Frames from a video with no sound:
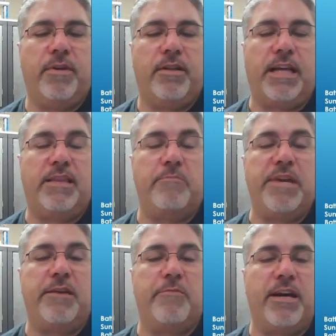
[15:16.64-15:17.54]
like the
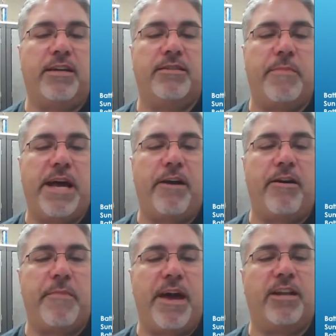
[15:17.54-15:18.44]
BMS, the
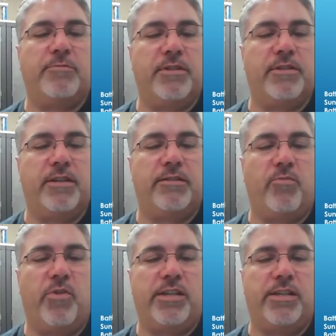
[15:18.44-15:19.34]
battery management
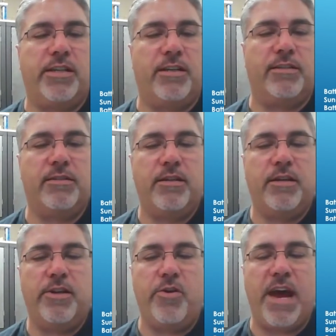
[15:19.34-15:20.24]
system, which is
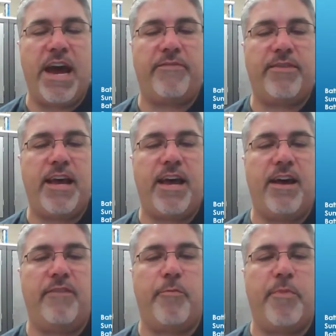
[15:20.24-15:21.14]
you have to
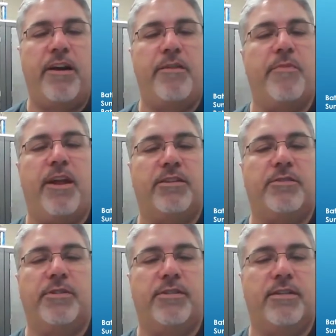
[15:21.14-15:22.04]
have a battery
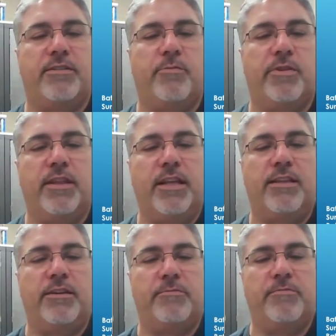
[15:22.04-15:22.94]
management system with
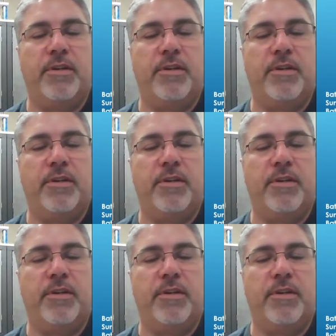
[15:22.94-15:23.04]
lithium.